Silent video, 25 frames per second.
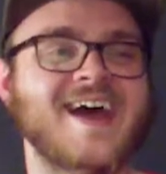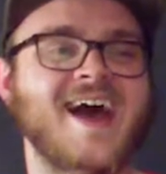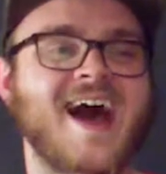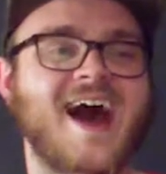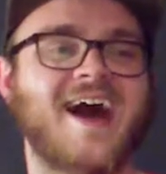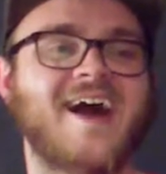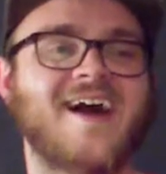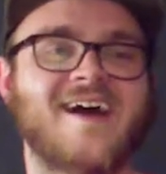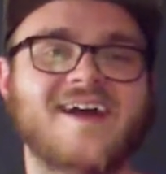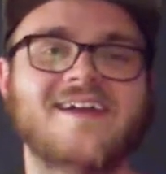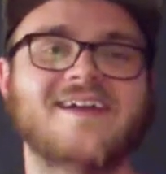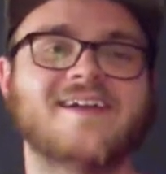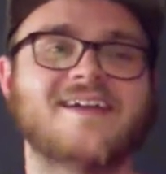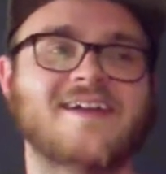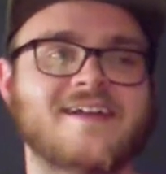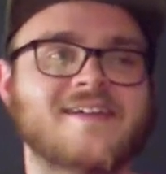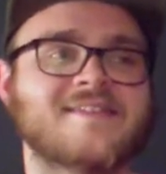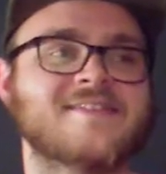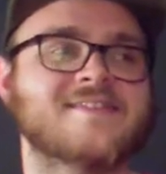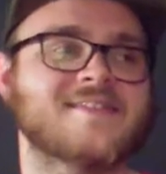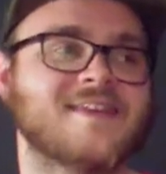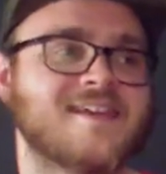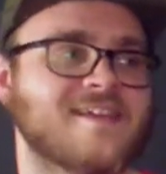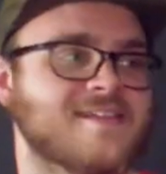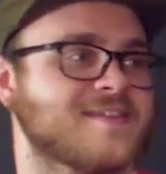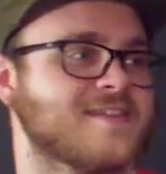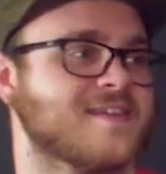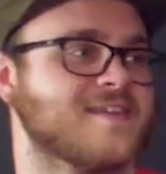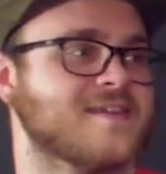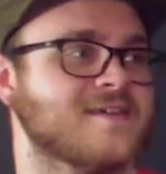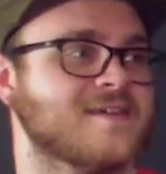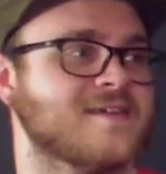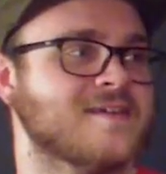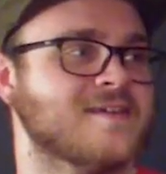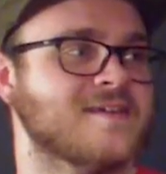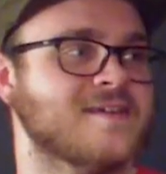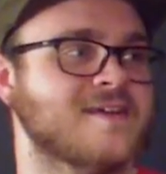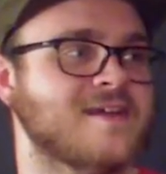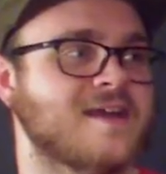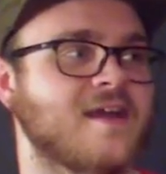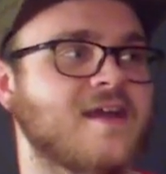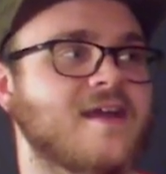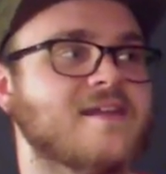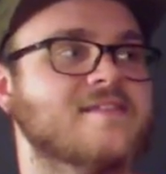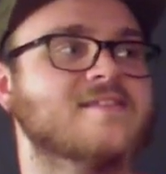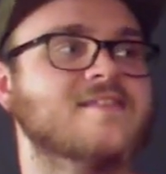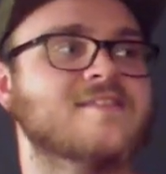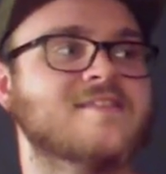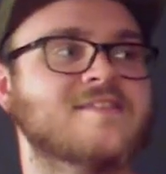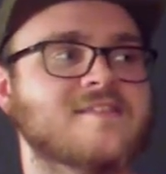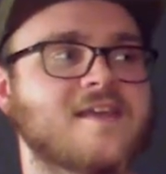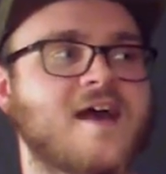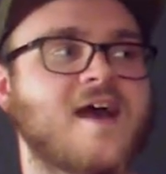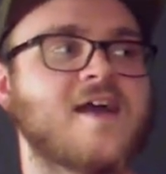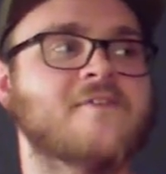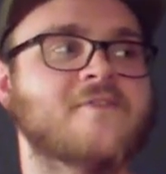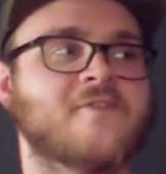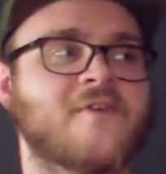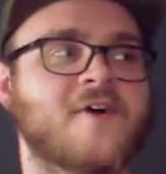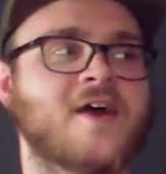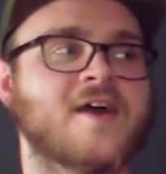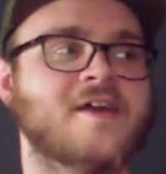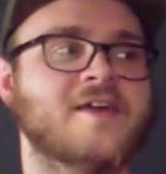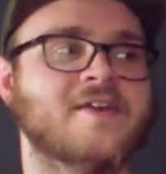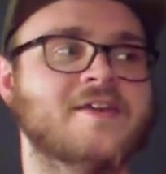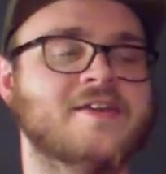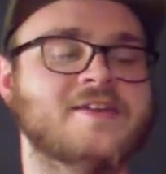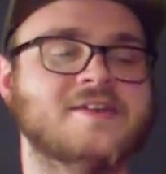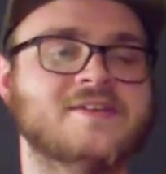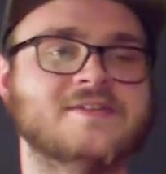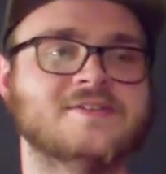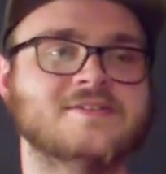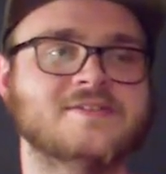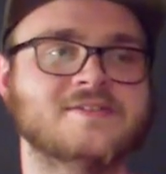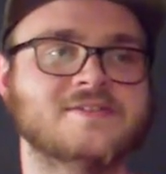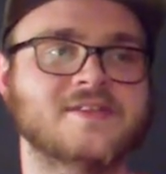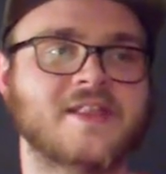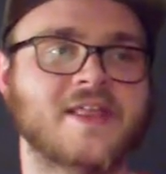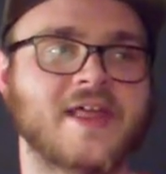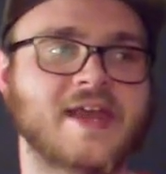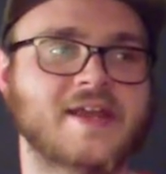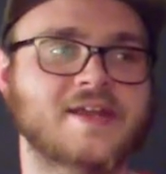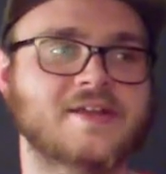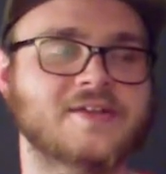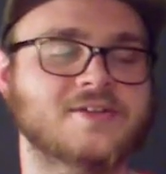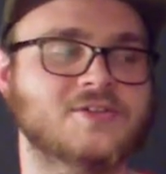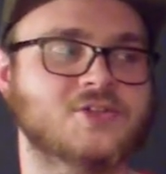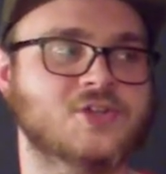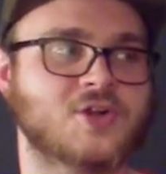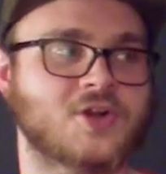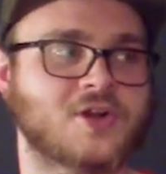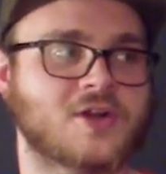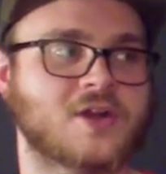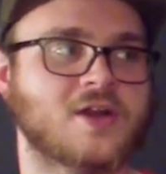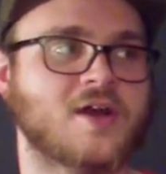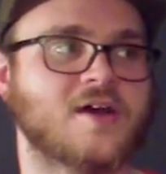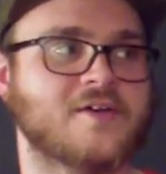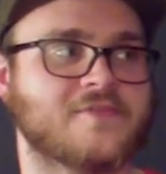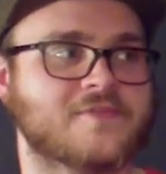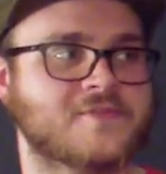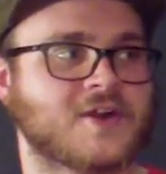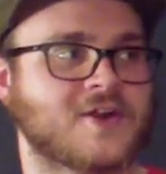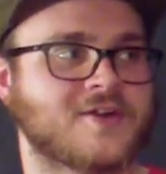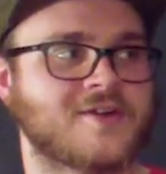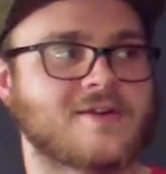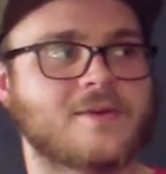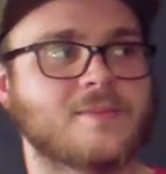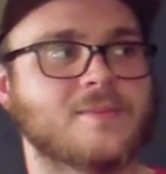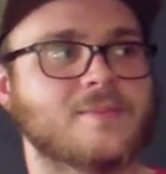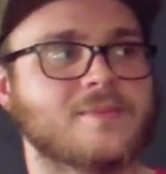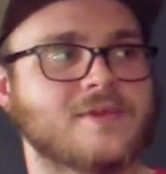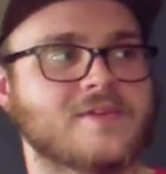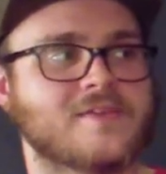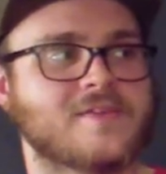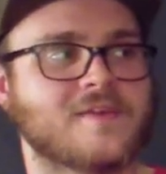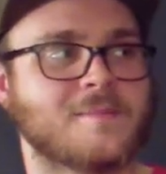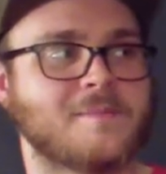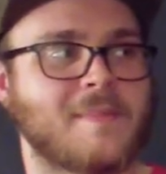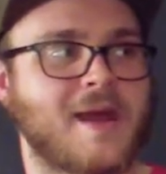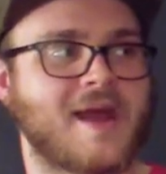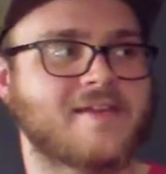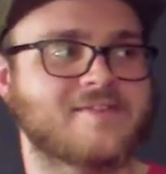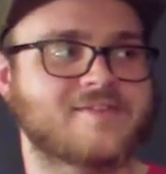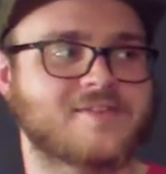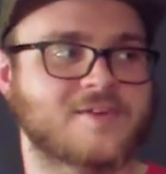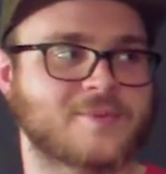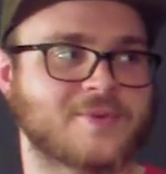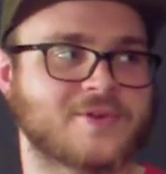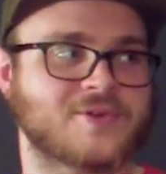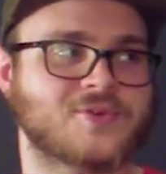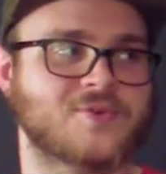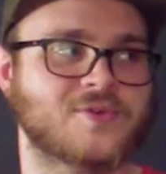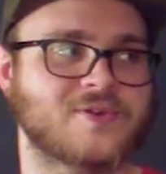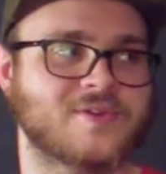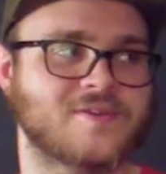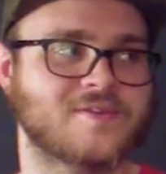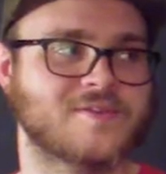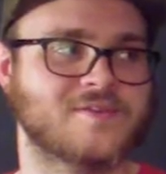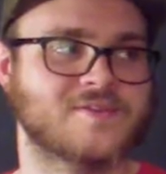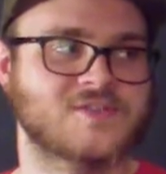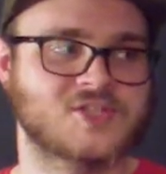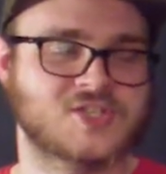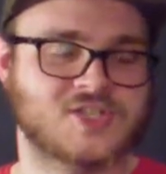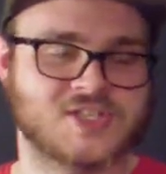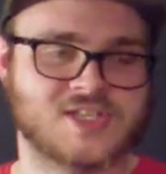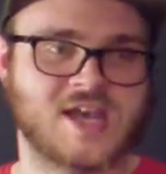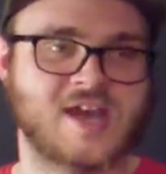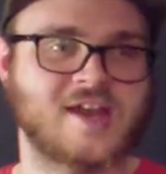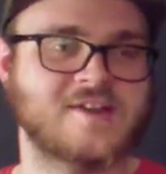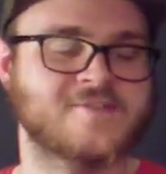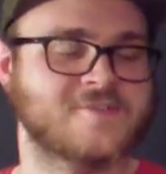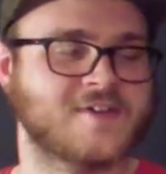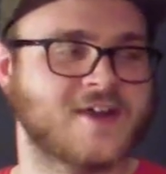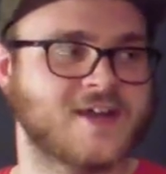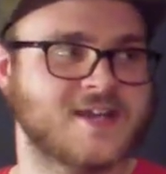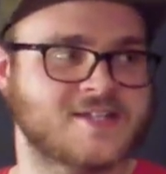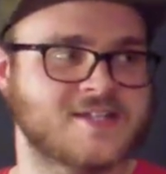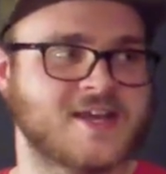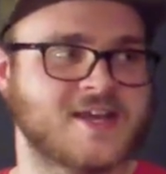It's a sci-fi like jerk off term. It's a masturbatory sci-fi